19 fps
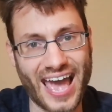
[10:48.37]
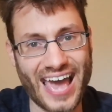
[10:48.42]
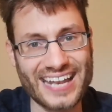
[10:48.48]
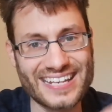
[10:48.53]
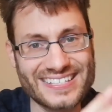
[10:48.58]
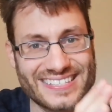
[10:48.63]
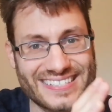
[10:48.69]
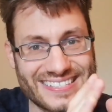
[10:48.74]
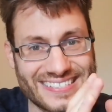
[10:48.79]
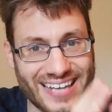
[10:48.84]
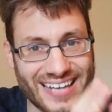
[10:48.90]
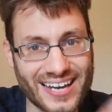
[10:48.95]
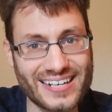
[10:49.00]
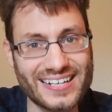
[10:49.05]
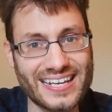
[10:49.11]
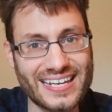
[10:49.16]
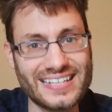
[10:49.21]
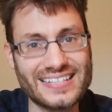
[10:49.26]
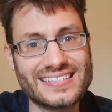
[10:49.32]
and
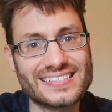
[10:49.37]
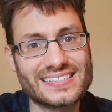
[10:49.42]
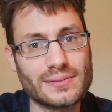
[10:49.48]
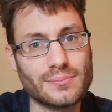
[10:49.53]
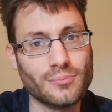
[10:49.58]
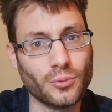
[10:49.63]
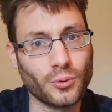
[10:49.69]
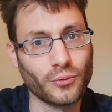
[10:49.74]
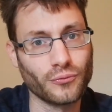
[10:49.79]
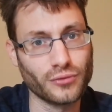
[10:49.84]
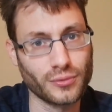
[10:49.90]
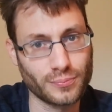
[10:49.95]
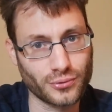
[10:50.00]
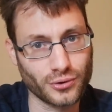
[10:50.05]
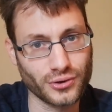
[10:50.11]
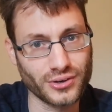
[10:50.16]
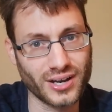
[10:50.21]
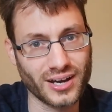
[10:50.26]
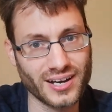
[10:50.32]
studied some more of the
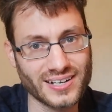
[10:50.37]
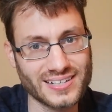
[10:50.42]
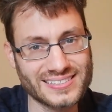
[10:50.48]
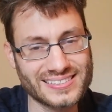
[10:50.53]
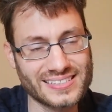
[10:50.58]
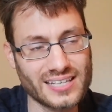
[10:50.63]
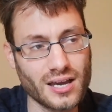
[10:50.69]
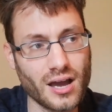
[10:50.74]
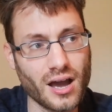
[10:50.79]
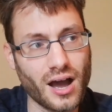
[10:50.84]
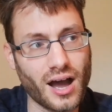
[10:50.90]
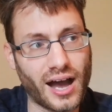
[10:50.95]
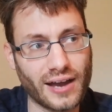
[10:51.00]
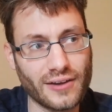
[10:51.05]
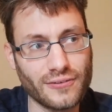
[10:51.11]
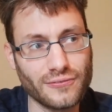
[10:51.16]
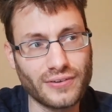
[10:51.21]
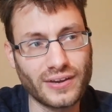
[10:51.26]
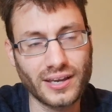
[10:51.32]
products, I
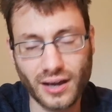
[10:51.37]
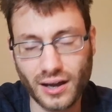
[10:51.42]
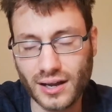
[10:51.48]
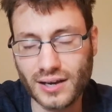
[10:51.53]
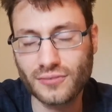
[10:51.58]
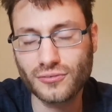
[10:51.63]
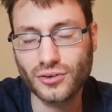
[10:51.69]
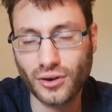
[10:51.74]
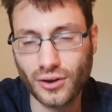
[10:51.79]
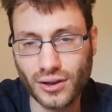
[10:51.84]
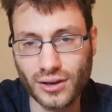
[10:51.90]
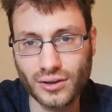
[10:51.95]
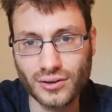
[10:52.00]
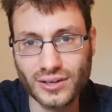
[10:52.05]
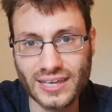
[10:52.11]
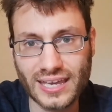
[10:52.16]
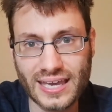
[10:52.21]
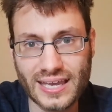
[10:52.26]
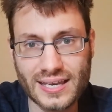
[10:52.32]
think I'd have got a
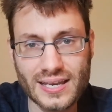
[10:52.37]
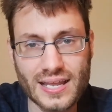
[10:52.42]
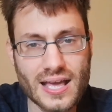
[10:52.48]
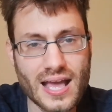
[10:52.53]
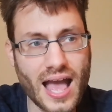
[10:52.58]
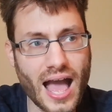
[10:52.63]
look in.